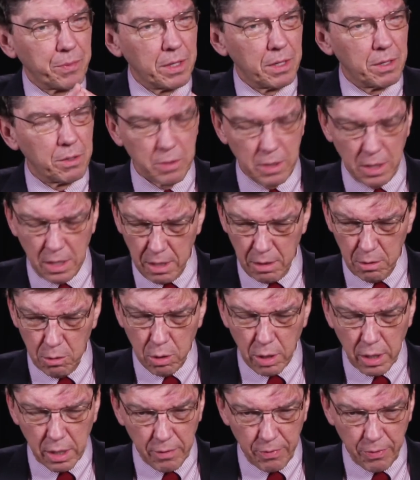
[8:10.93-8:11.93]
and I
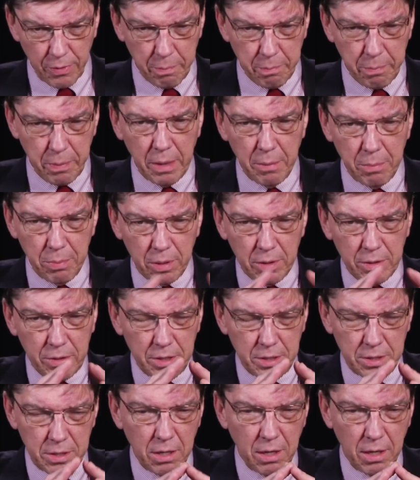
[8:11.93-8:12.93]
look at the people at
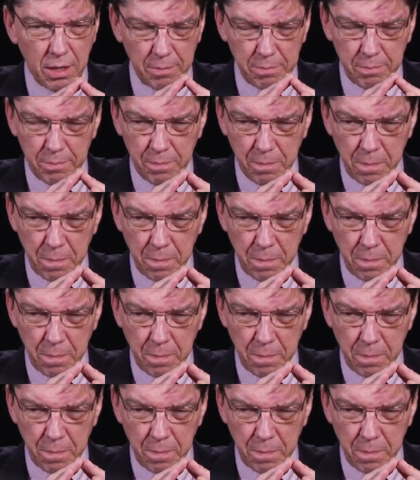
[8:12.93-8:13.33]
the top